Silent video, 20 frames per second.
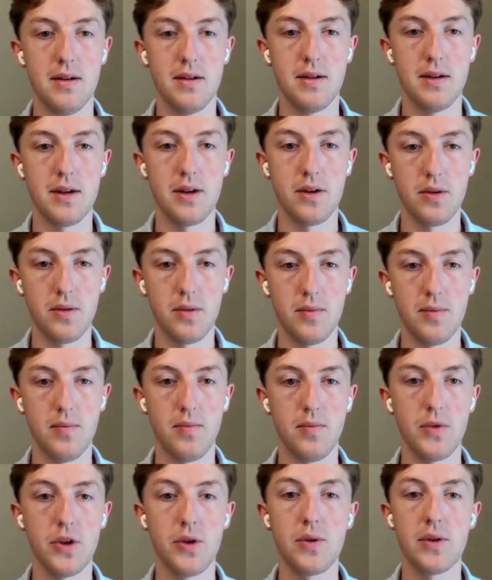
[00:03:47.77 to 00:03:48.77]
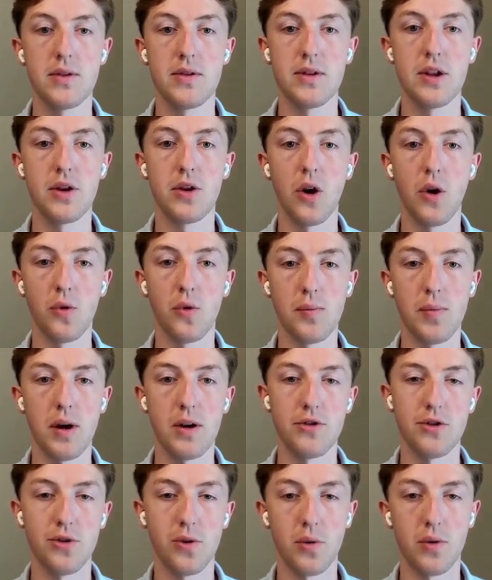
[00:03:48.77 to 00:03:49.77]
Here, you can see the code
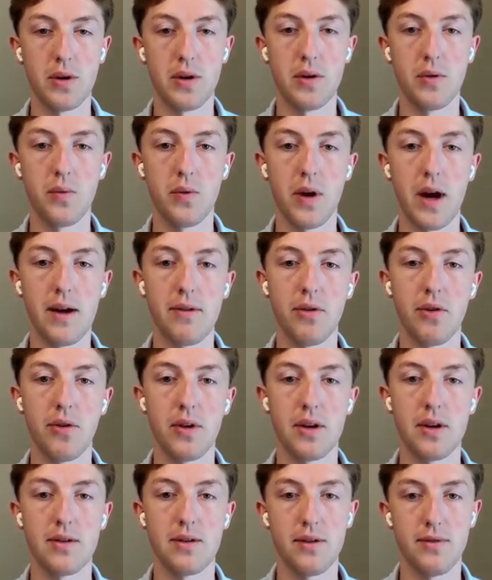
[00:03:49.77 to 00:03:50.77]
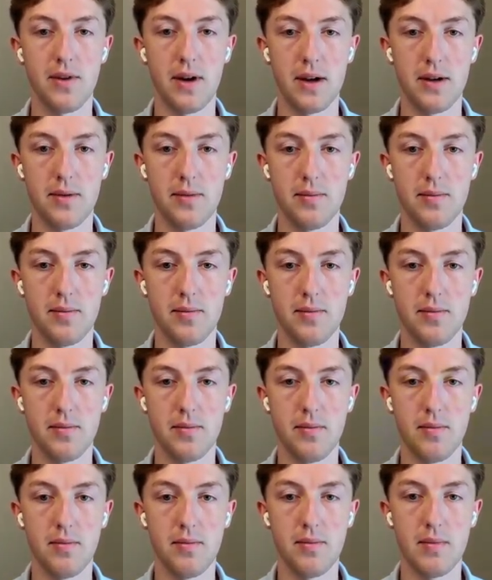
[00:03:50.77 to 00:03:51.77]
repository where everything is defined,
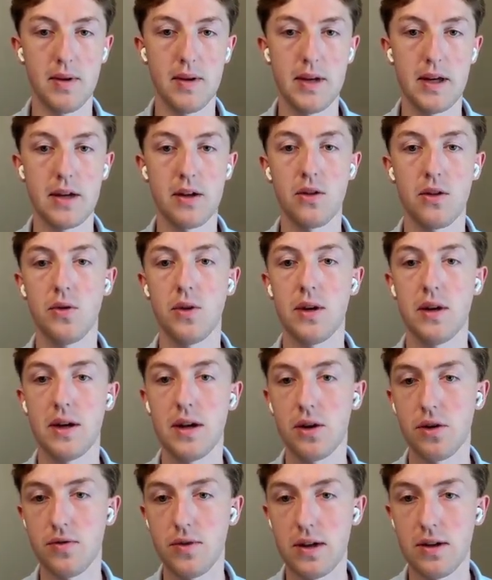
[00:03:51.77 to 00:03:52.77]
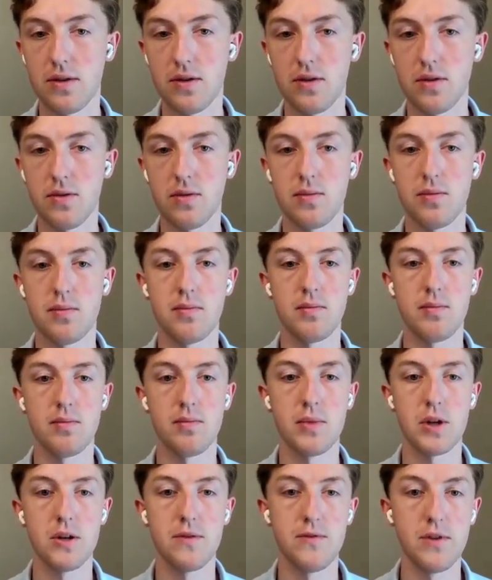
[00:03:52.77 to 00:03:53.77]
including interfaces,
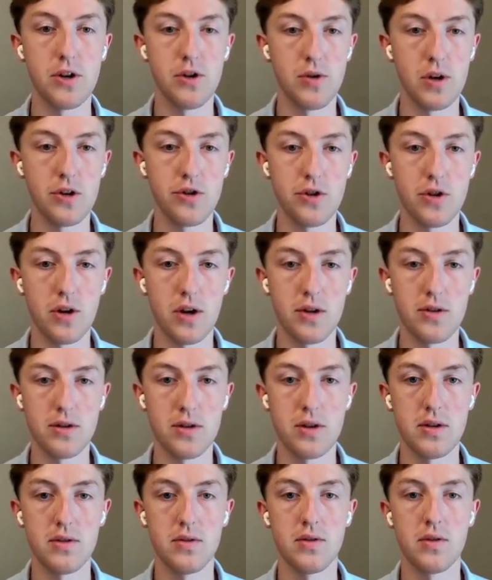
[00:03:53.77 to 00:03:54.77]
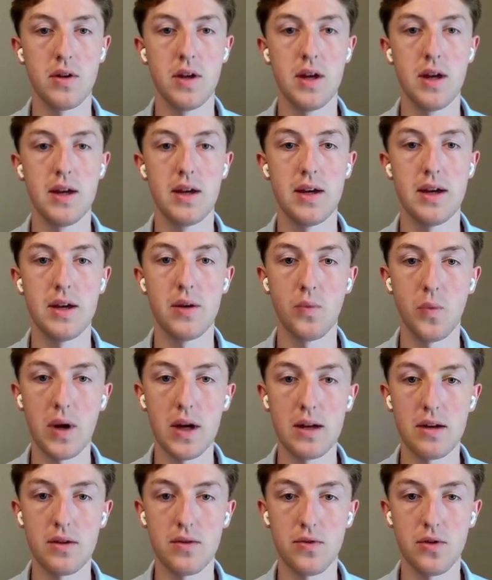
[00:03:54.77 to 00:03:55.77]
configuration constants, and
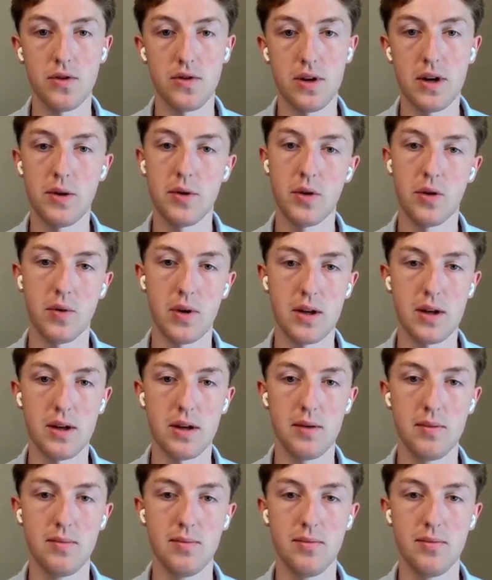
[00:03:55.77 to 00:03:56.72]
weights for scenario ranking.